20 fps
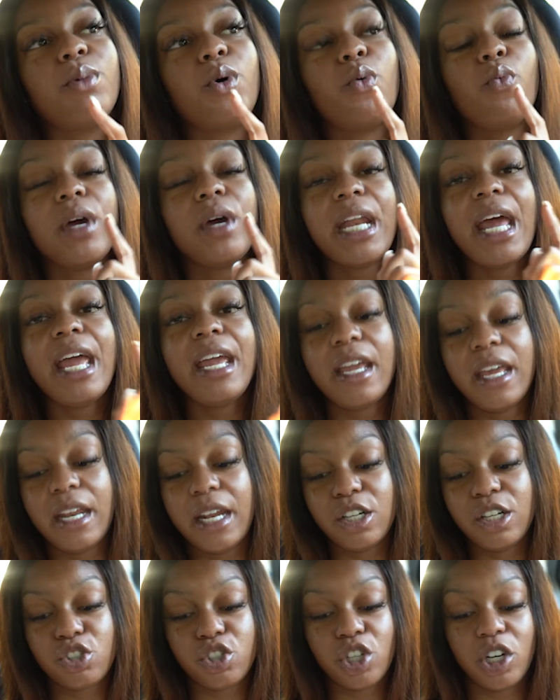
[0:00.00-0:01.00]
but when they get
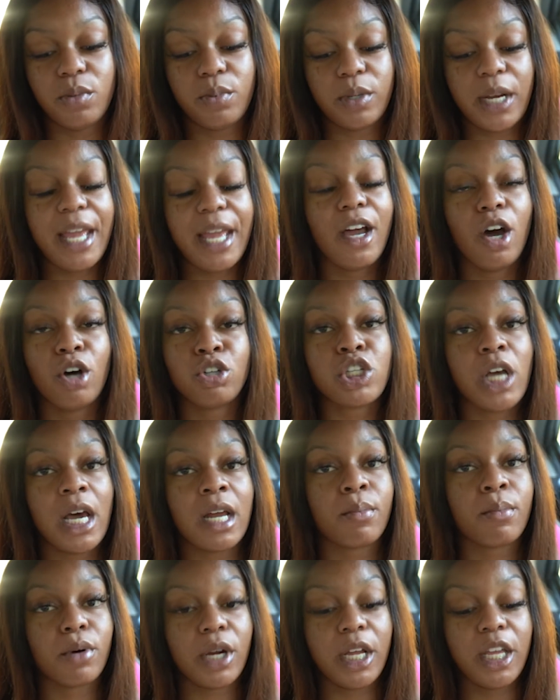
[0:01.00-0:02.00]
in trouble, they gonna try
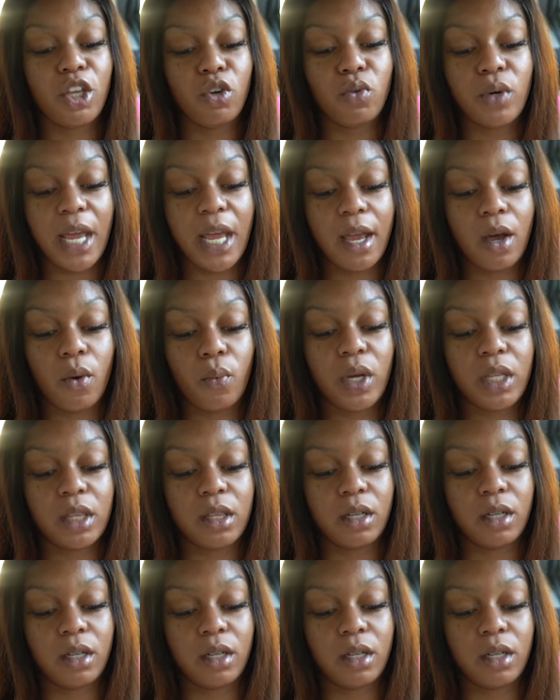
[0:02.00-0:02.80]
to bring you down with